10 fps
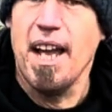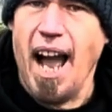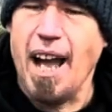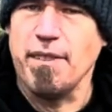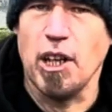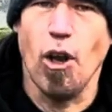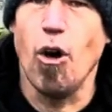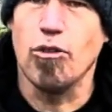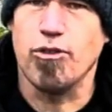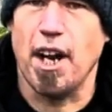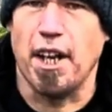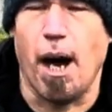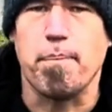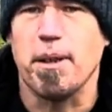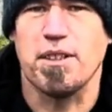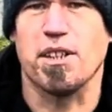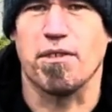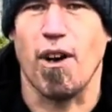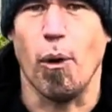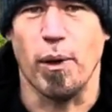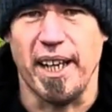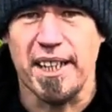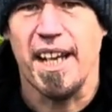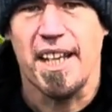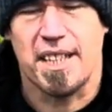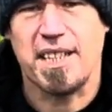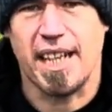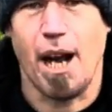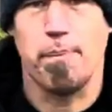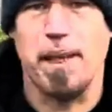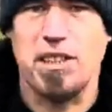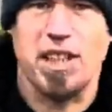have a long run up to the roll-in. This allowed me to